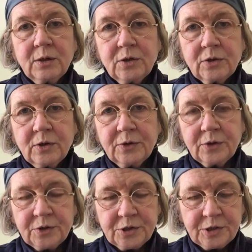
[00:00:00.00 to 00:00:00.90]

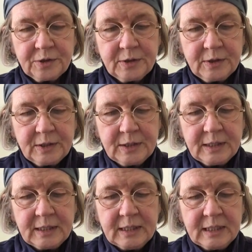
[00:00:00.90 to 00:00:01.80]
chronos,
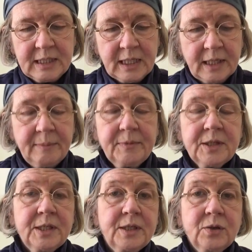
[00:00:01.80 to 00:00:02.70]
time
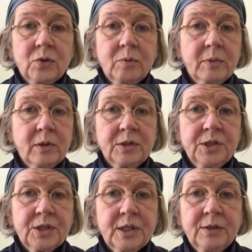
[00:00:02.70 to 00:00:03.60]
that is normal and
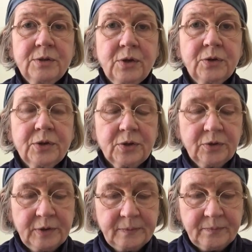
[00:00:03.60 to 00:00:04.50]
just goes
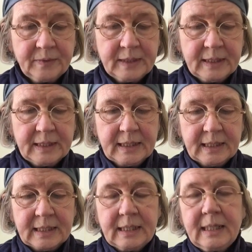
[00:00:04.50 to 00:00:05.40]
on,
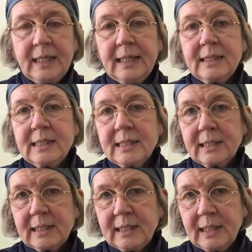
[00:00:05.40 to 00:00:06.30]
and
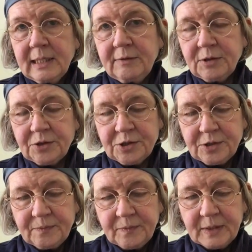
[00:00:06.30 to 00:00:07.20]
kairos,
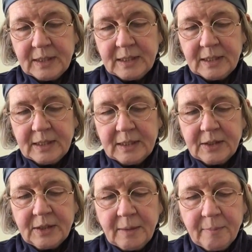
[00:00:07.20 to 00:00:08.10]

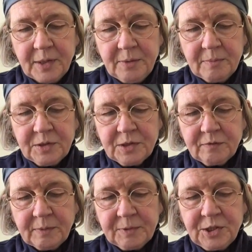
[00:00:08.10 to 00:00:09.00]
the moment of
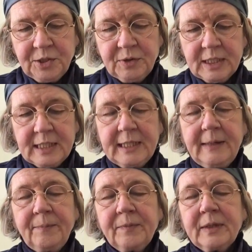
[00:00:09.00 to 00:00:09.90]
opportunity
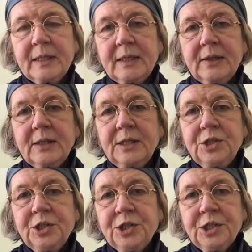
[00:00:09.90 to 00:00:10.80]
that
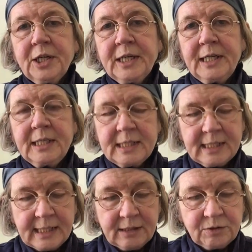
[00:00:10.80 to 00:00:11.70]
shines
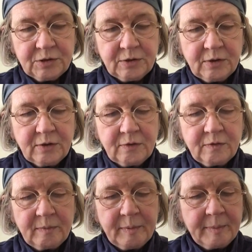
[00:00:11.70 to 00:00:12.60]
out
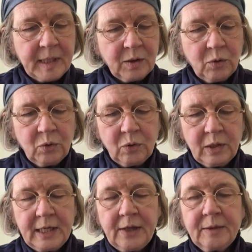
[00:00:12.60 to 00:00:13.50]
from among all
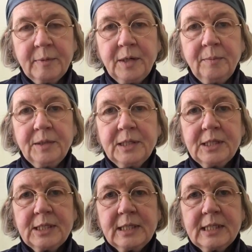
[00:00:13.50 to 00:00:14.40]
the other
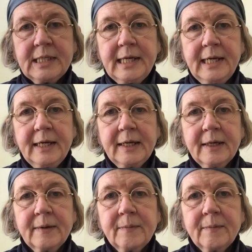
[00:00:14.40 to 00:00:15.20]
moments, saying,